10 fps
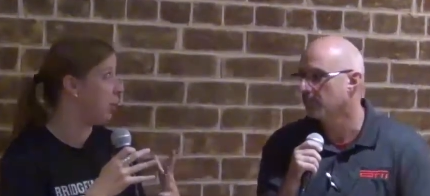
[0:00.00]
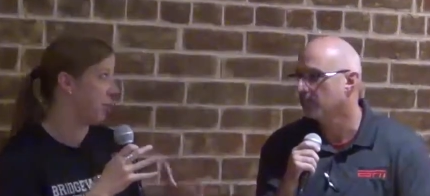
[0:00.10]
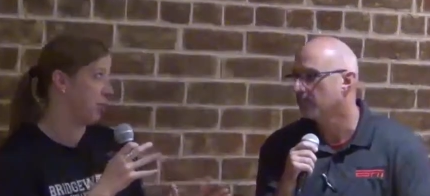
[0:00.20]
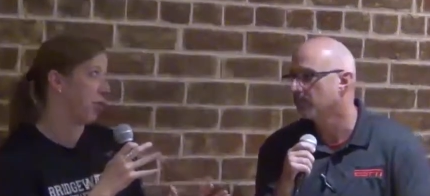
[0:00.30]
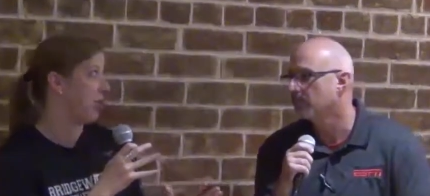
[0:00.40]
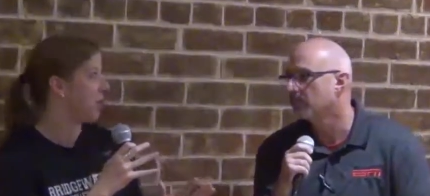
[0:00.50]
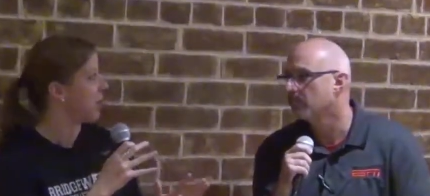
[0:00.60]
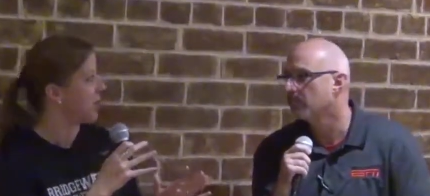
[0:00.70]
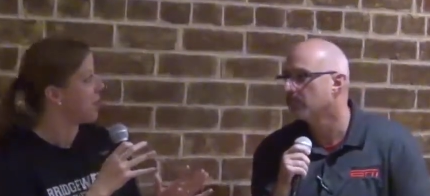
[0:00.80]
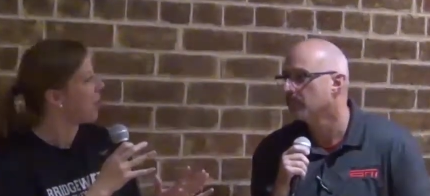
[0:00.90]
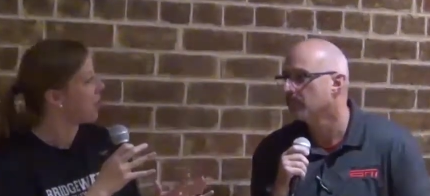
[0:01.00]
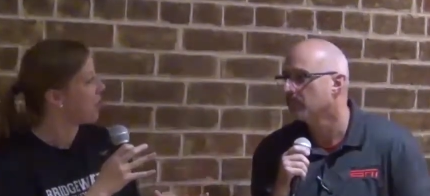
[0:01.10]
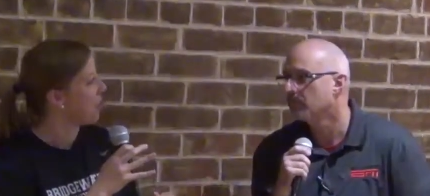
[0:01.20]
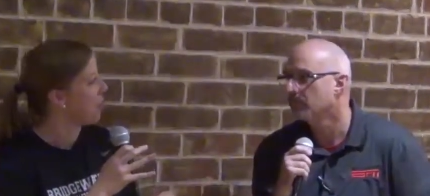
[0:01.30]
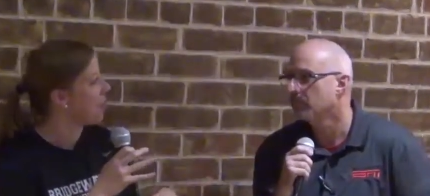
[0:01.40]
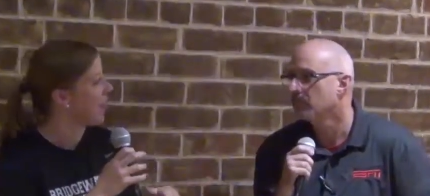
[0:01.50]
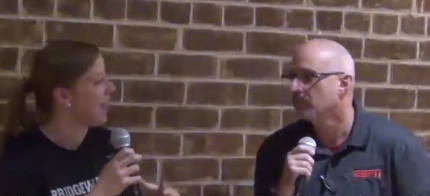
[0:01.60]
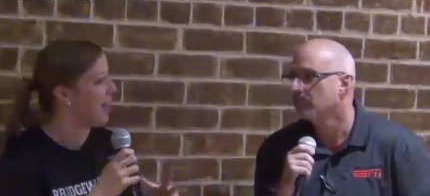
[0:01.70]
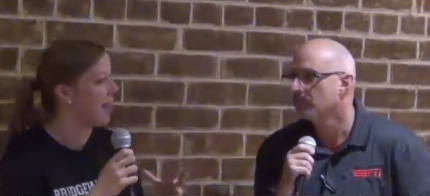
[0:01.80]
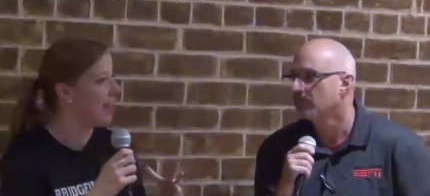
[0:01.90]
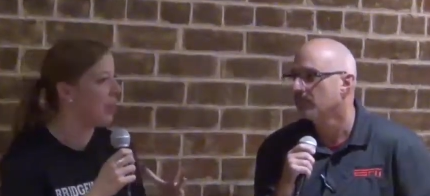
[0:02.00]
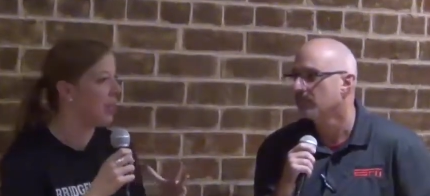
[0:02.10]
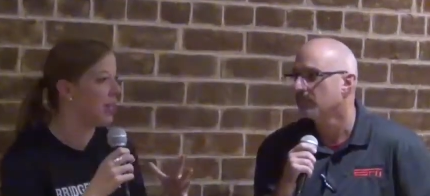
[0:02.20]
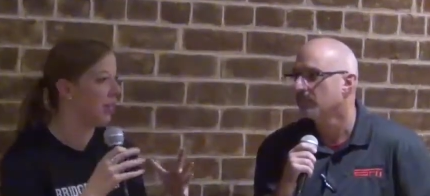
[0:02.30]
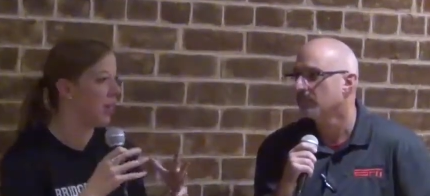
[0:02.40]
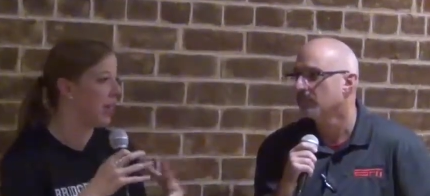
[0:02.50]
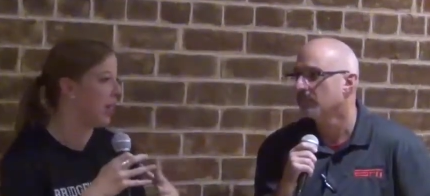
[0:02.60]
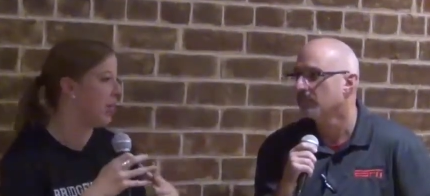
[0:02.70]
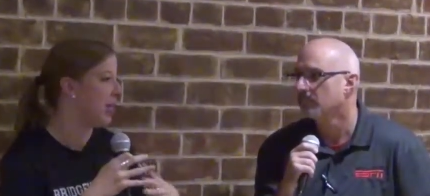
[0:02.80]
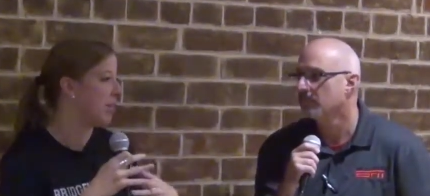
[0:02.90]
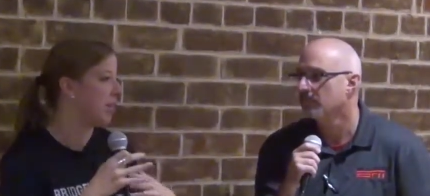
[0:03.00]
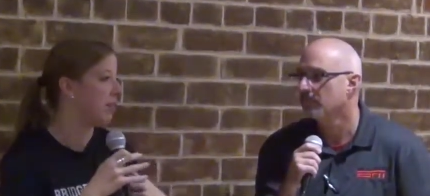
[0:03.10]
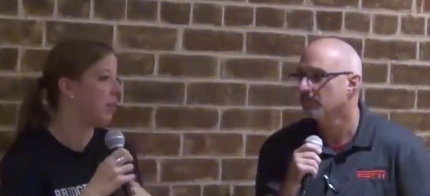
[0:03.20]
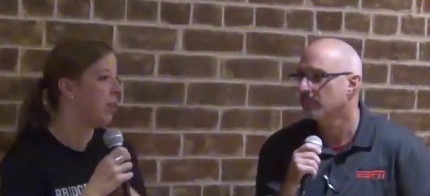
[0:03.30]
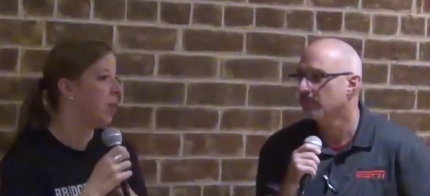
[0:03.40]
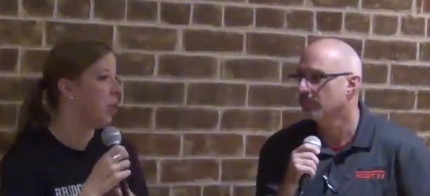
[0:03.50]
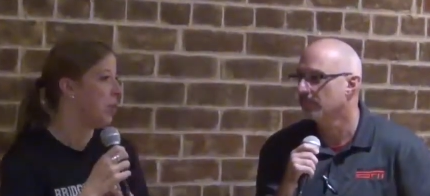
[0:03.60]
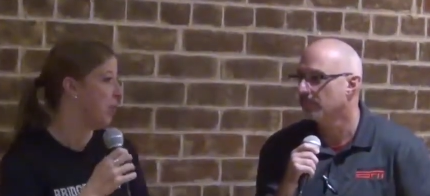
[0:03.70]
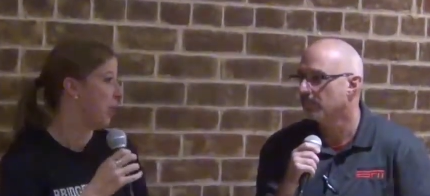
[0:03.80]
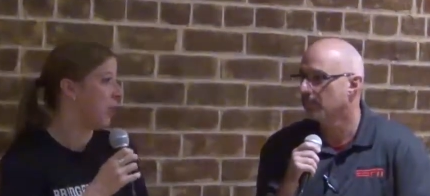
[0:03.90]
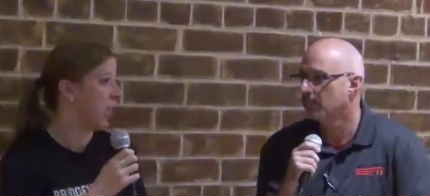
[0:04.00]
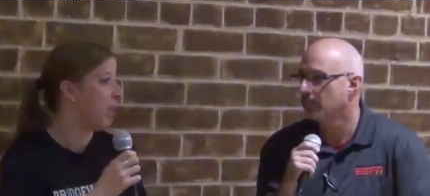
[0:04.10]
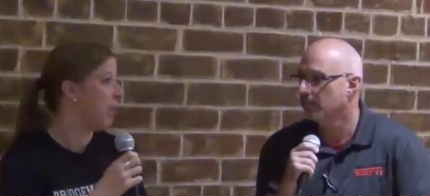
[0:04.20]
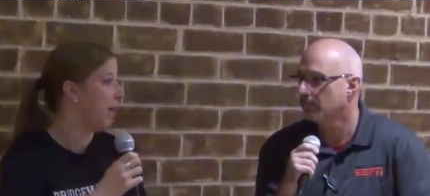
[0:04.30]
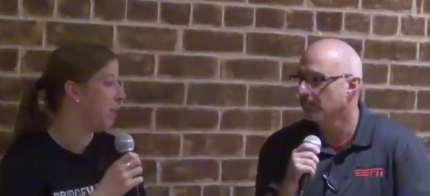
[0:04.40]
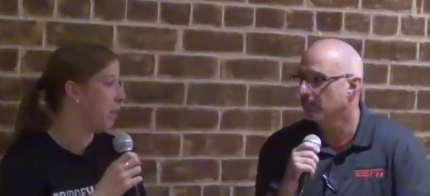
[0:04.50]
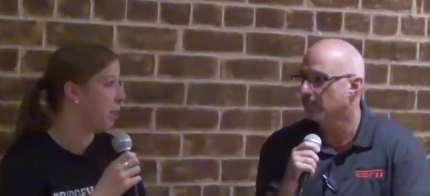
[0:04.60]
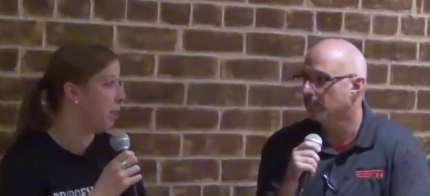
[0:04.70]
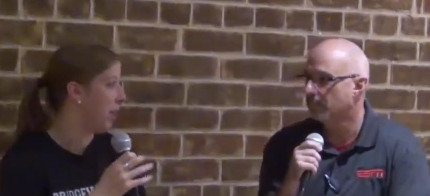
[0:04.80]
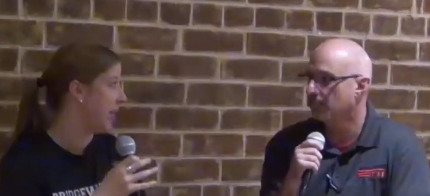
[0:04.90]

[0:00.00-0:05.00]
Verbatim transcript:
Speaker 1: ooh, starters versus non-starters. I think that everyone is very cohesive. We do a good job of having people play